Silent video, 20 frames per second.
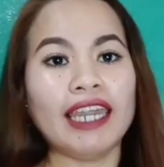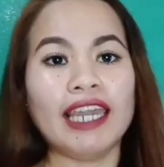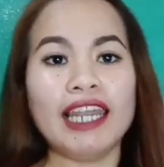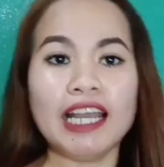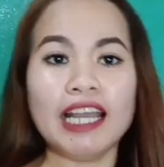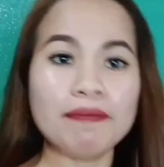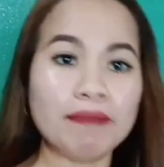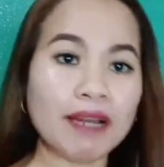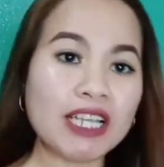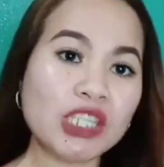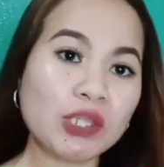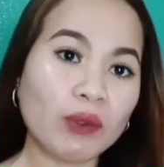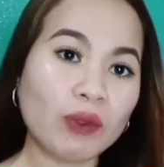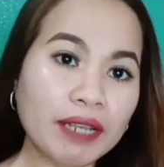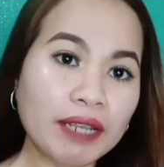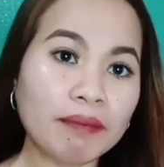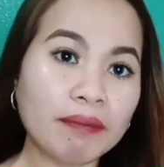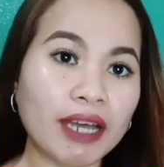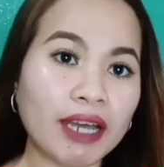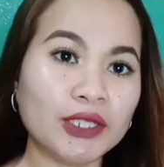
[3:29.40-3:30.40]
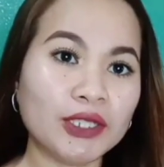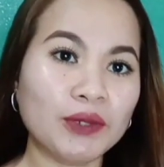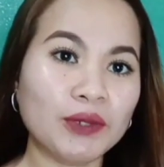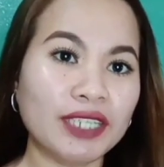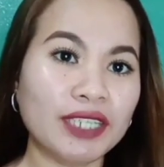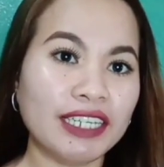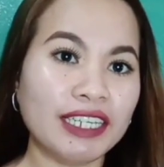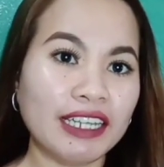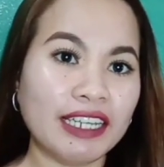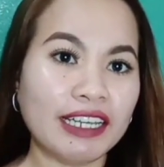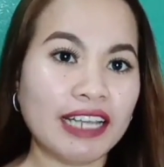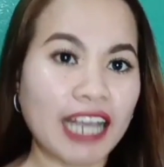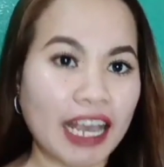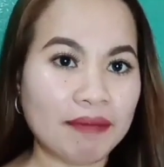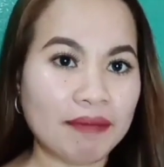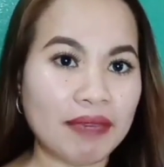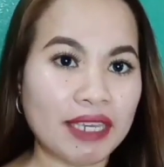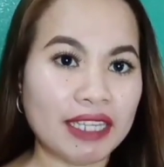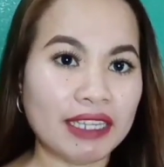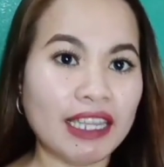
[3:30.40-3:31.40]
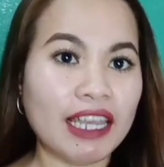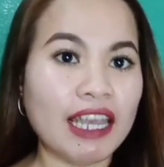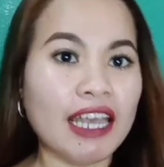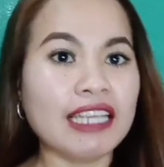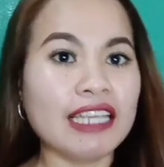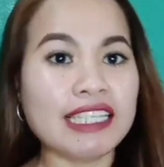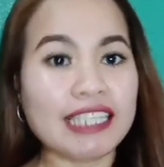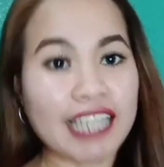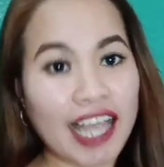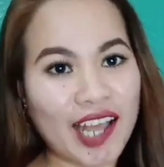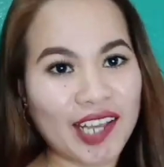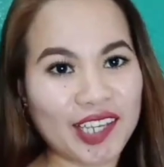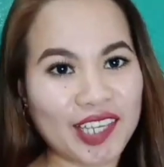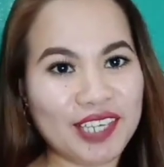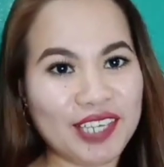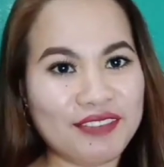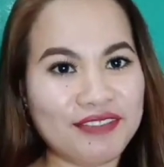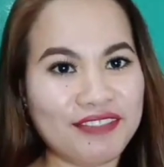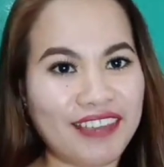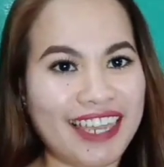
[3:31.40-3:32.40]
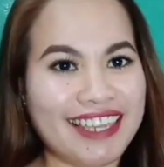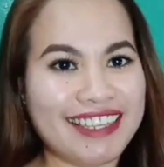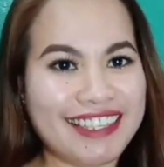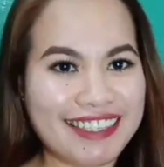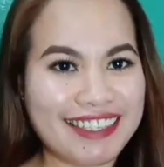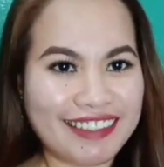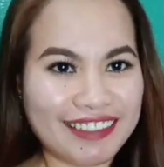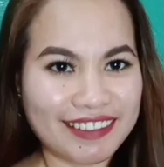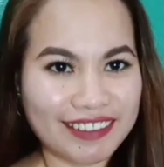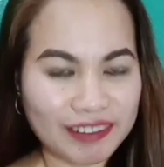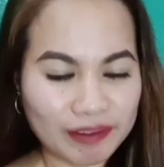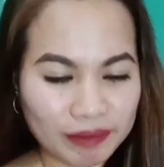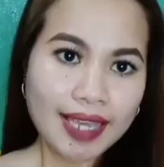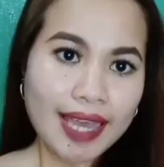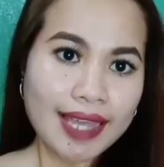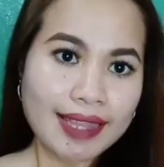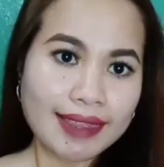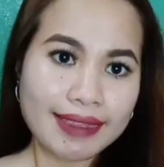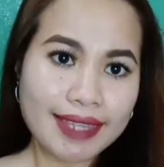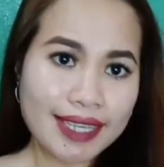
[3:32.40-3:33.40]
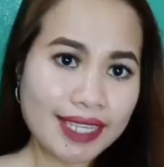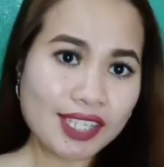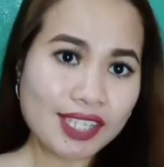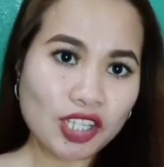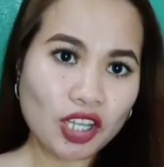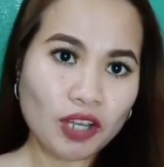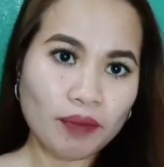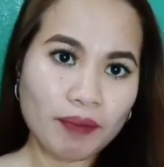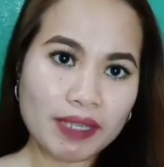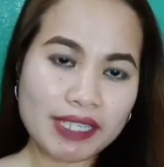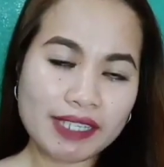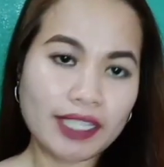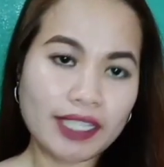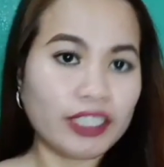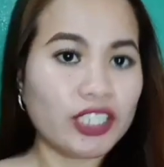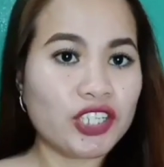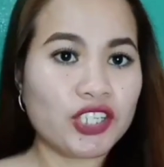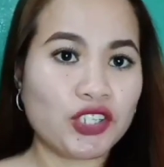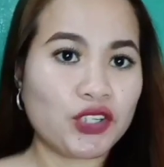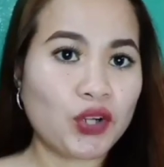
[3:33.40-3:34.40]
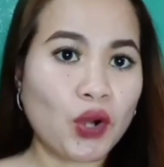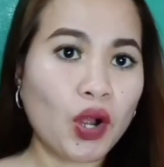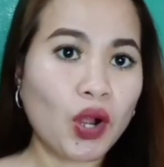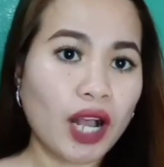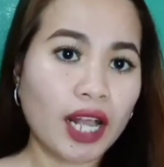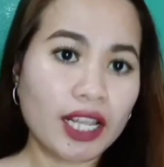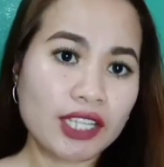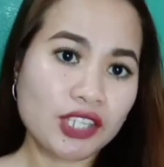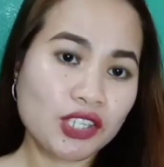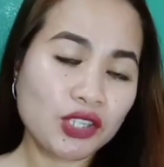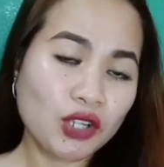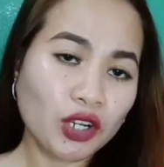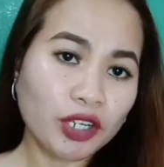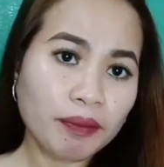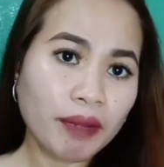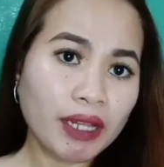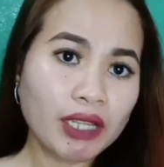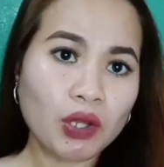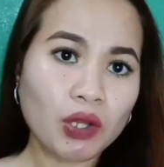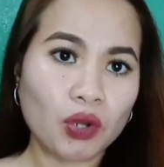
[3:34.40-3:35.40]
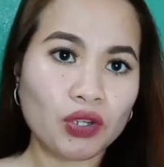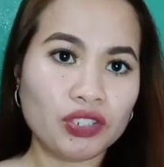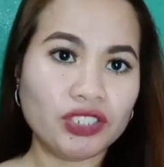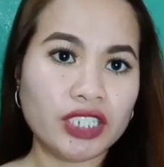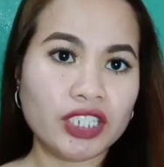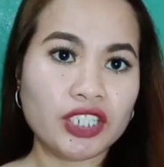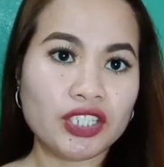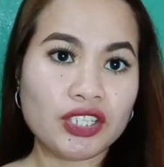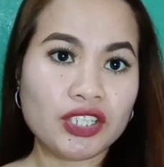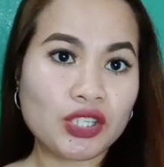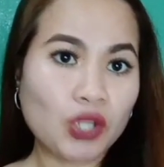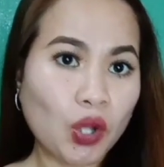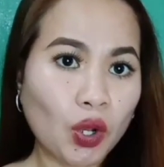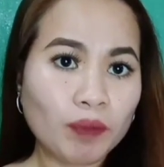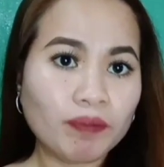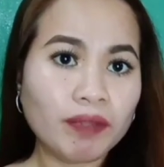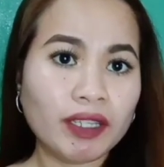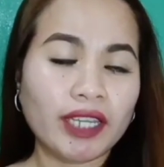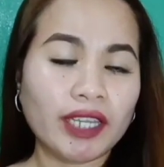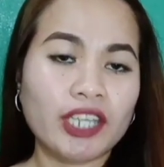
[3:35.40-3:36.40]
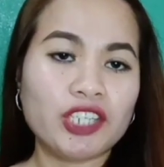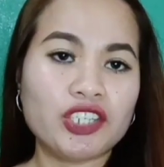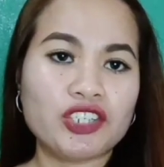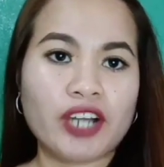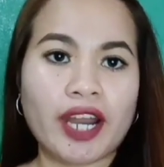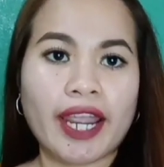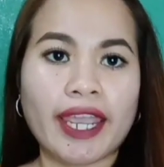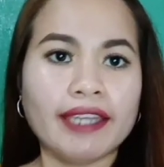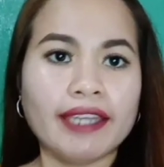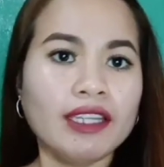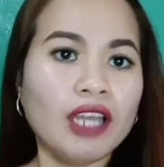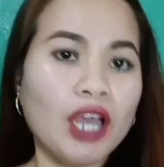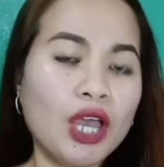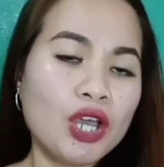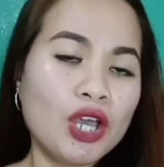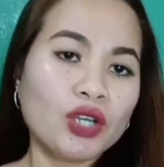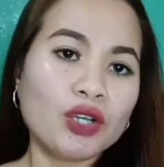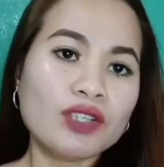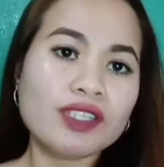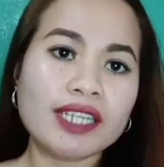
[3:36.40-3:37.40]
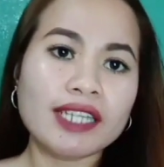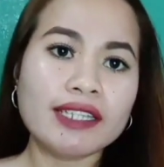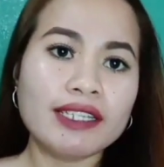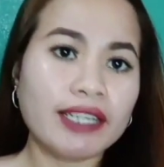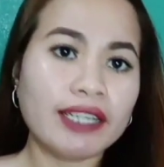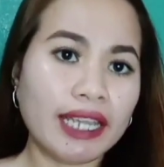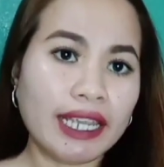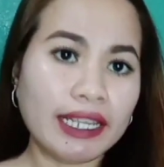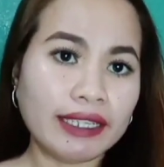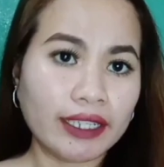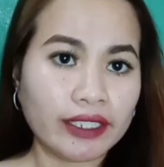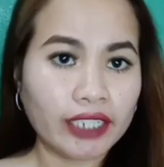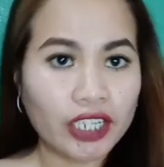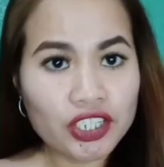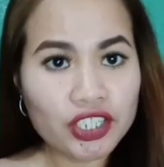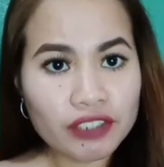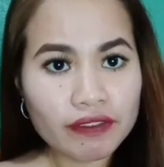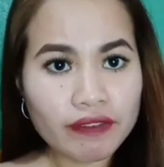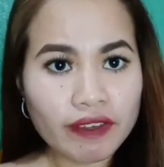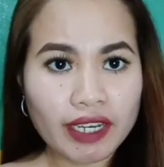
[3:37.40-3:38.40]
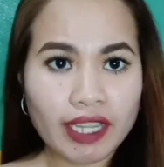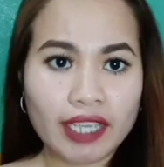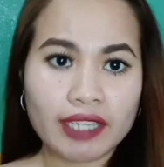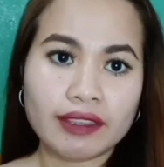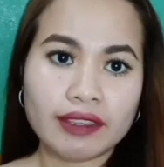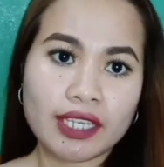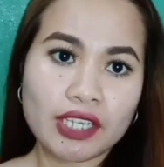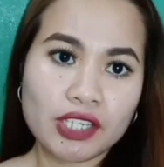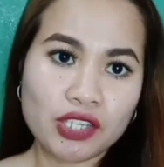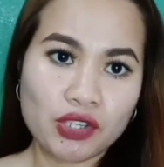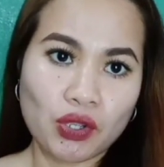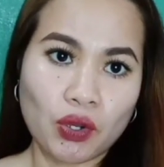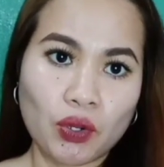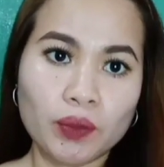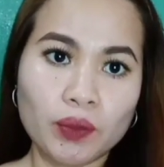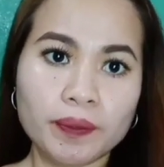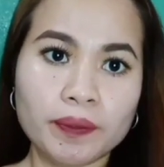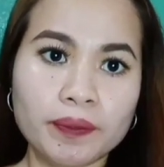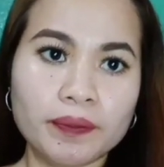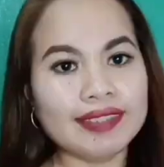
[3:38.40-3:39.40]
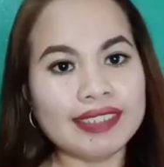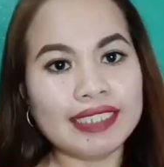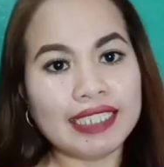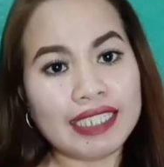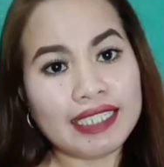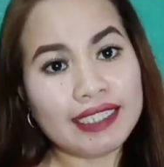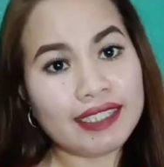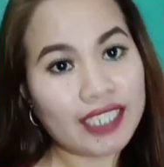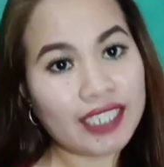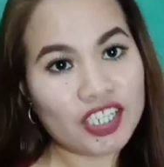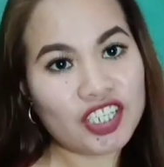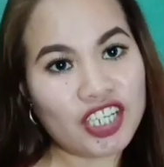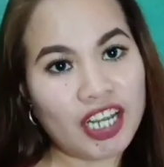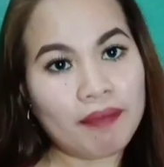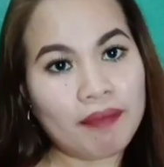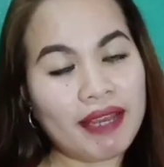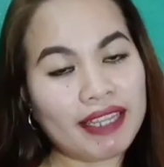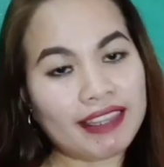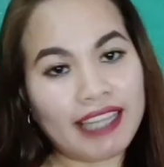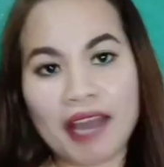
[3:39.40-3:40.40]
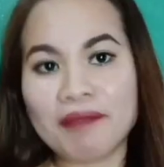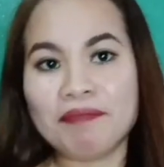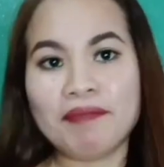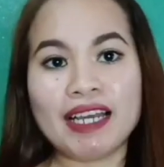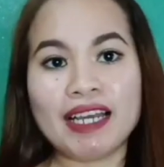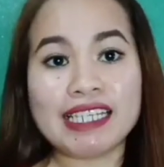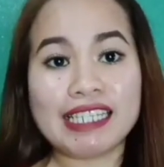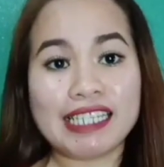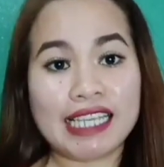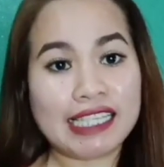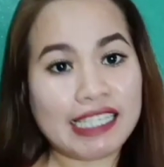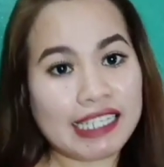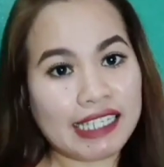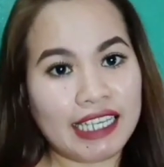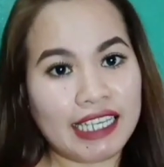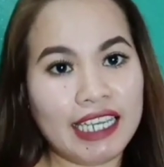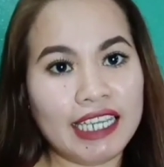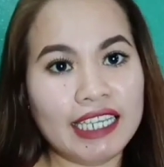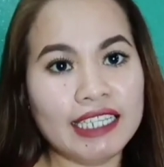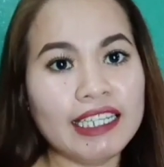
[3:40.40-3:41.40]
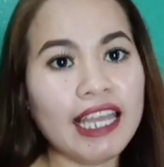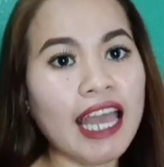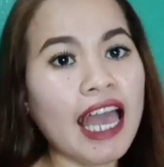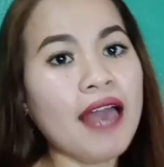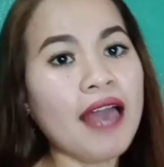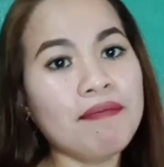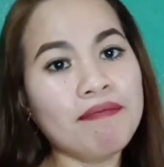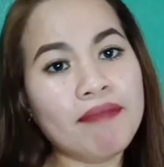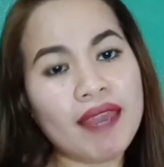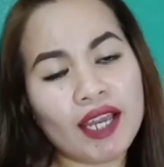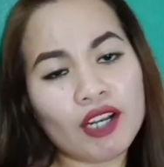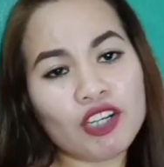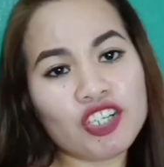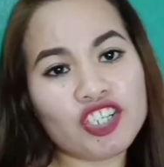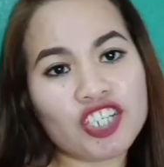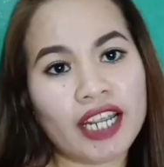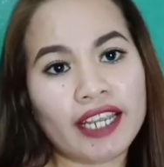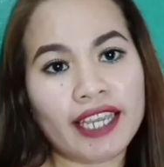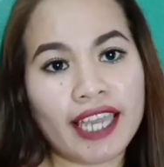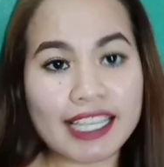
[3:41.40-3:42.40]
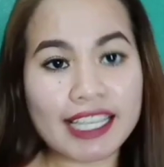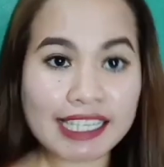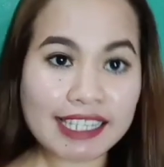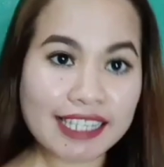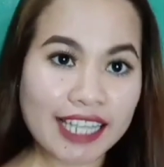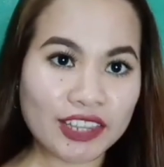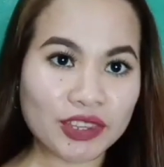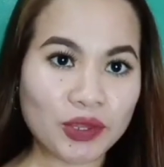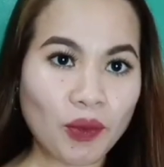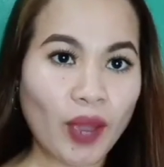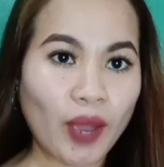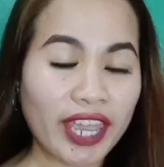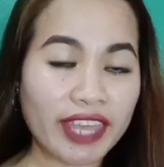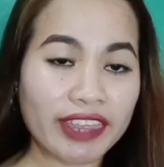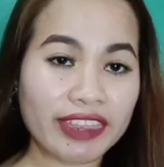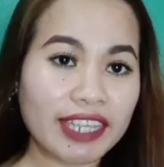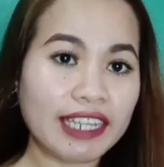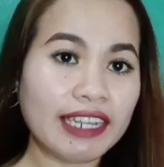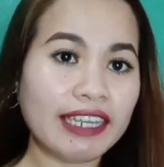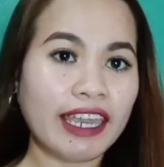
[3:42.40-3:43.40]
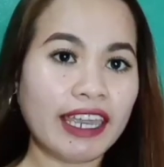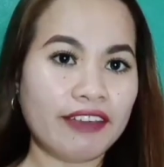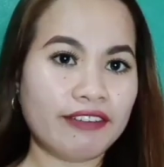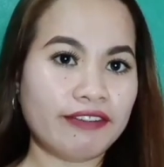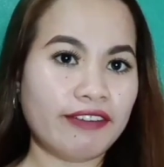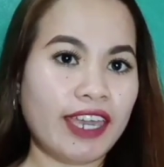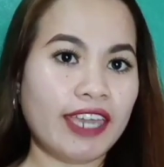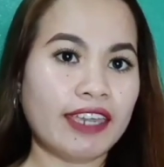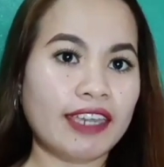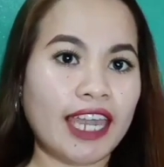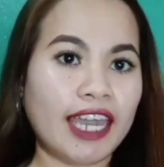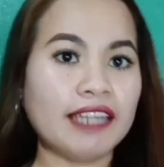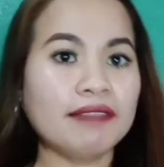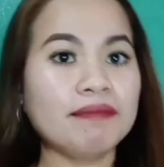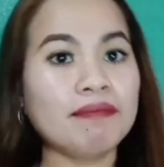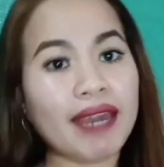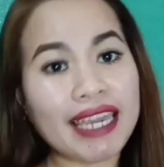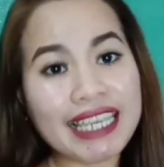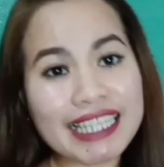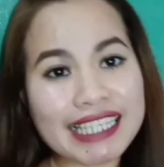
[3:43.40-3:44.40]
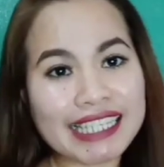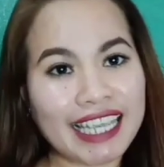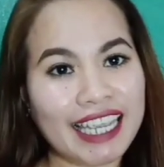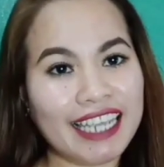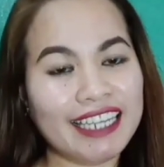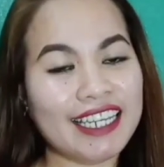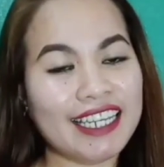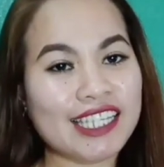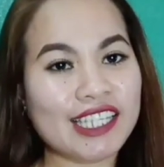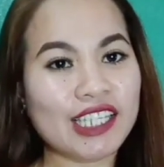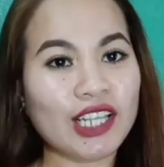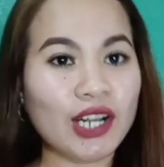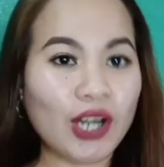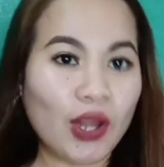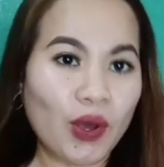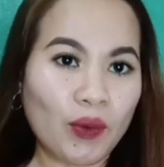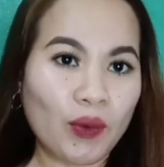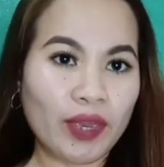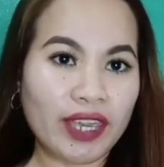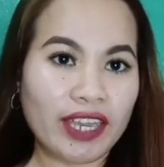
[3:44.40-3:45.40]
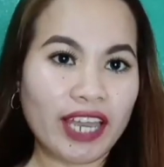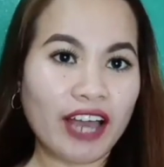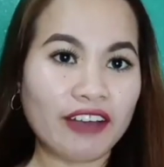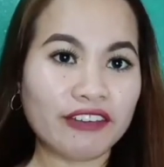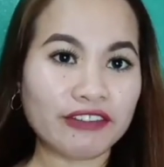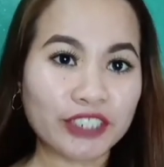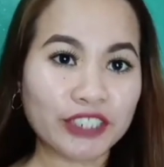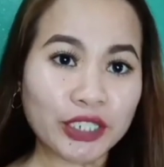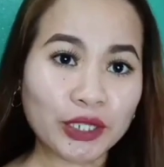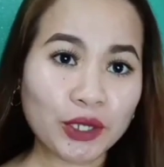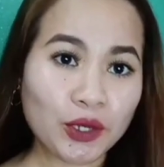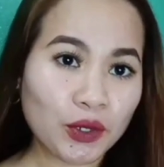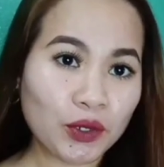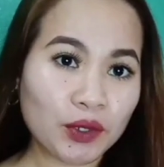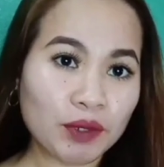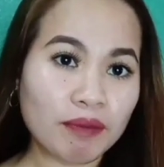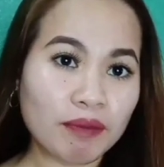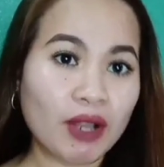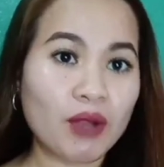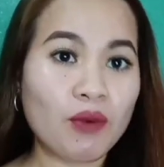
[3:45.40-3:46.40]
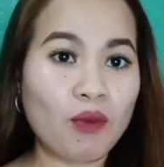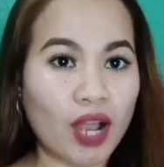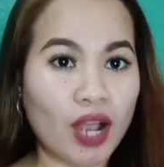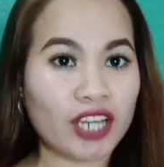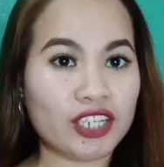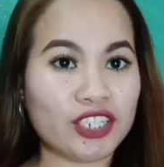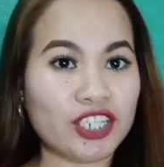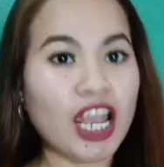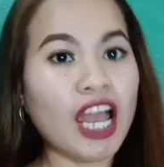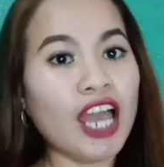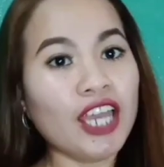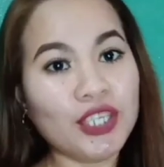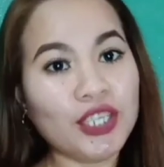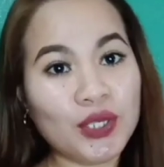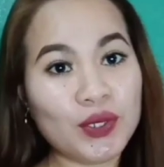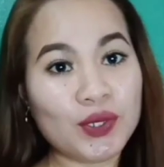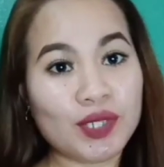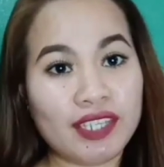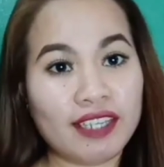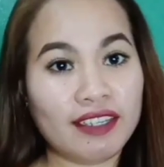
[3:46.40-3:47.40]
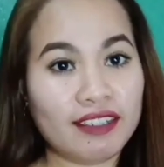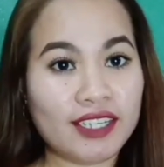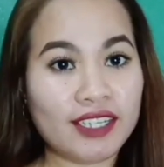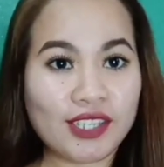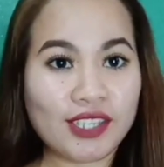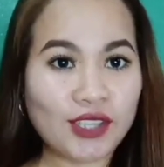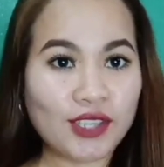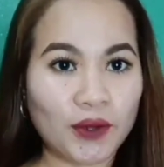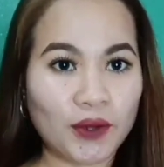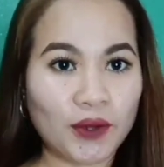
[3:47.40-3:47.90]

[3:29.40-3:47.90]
Kaya lagpas 1 month kung ginagamit sa aking face. This soap is not as strong as normal kojic soap that I tried. Considering na rejuvenating soap, hindi siya matapang sa skin. Meron siyang instant whitening effect and my skin is glowing after kong magwash using this